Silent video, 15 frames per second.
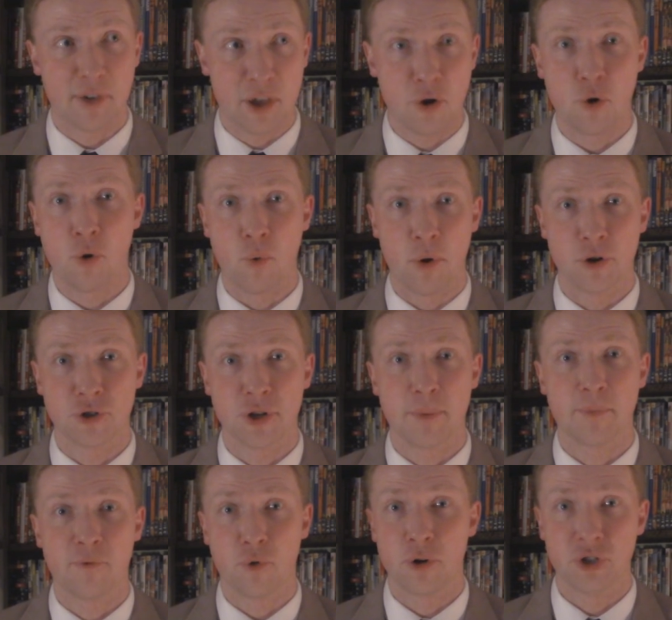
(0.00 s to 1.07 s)
hero
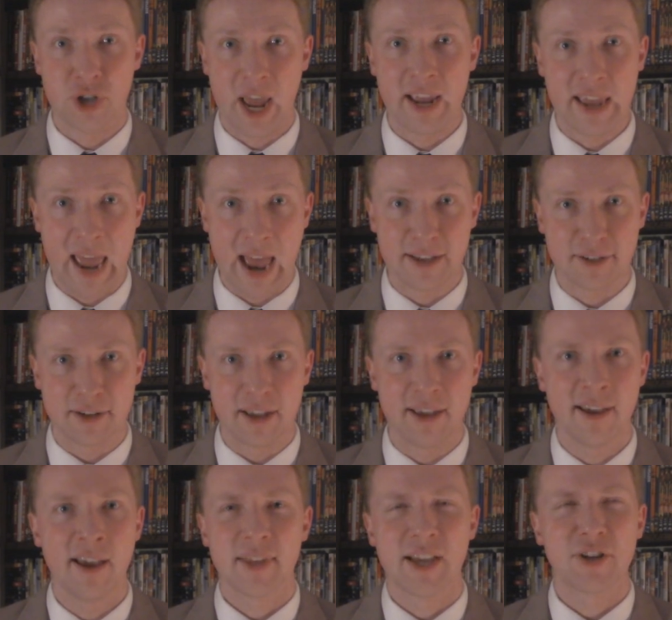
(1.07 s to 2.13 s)
worship for Jack Cassidy.